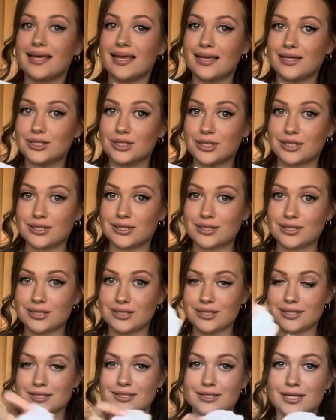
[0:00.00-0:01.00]
is
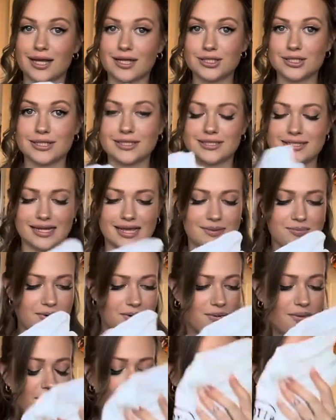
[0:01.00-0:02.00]
just such a
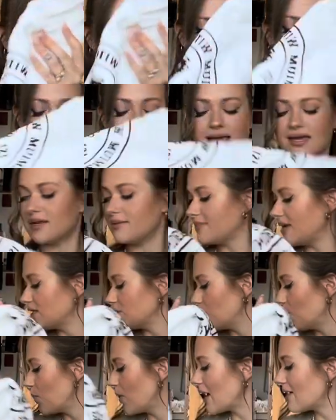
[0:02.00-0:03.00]
staple. I just can
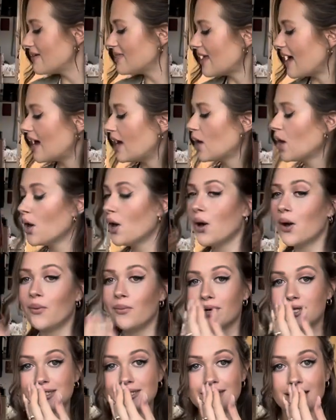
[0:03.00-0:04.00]
imagine wearing that,
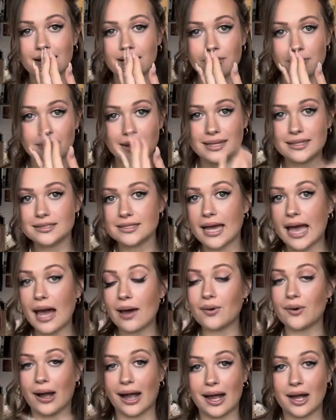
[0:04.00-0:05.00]
watching Halloween Town
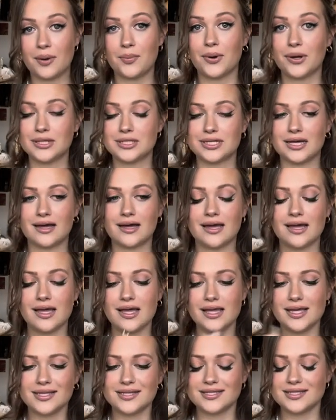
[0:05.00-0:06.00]
or Harry Potter,
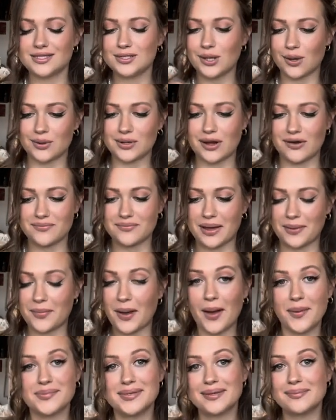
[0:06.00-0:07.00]
snuggled up my
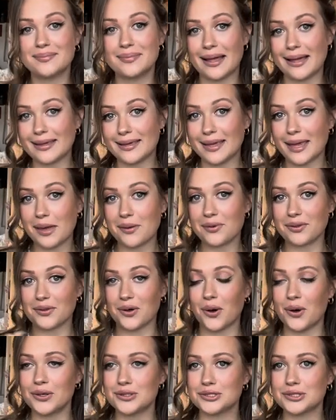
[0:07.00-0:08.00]
pumpkin blanket with a
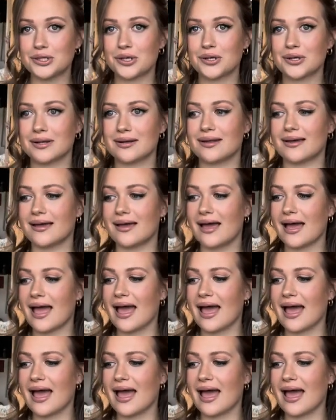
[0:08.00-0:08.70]
hot chocolate